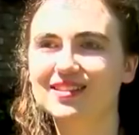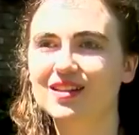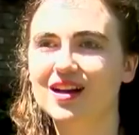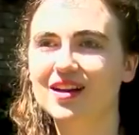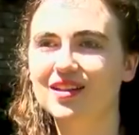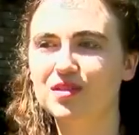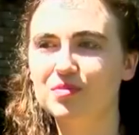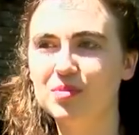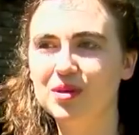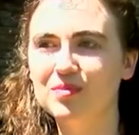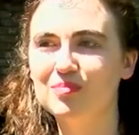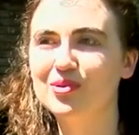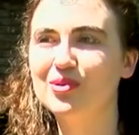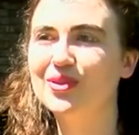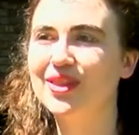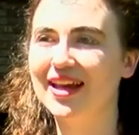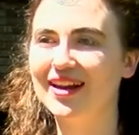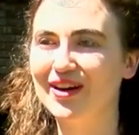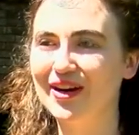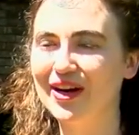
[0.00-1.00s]
A lot of the
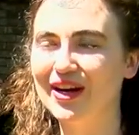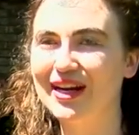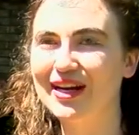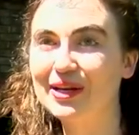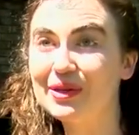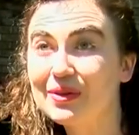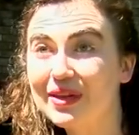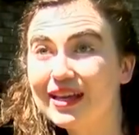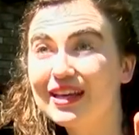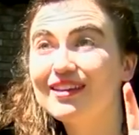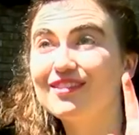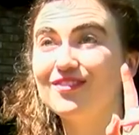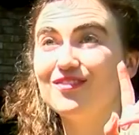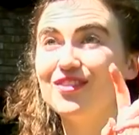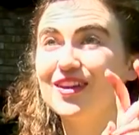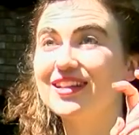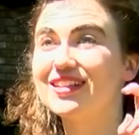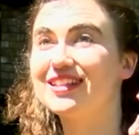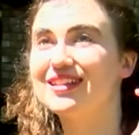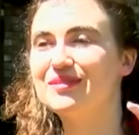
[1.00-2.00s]
people that are
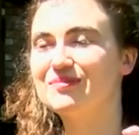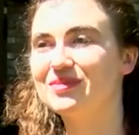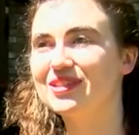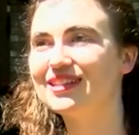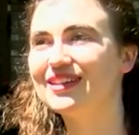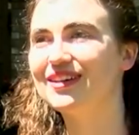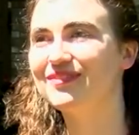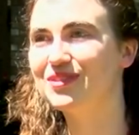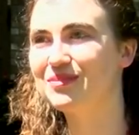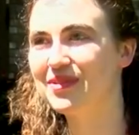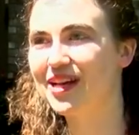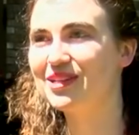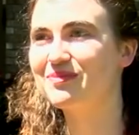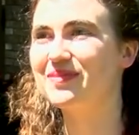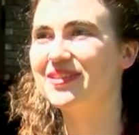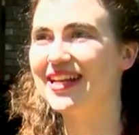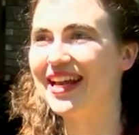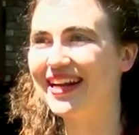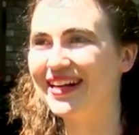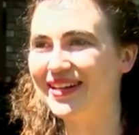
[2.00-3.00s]
victims of the mashed
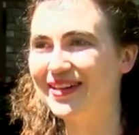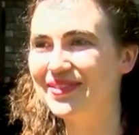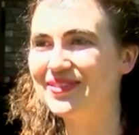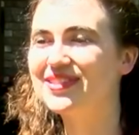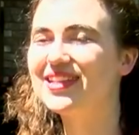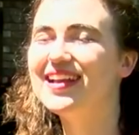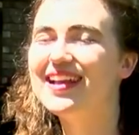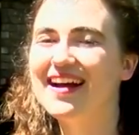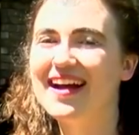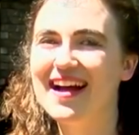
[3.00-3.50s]
potatoes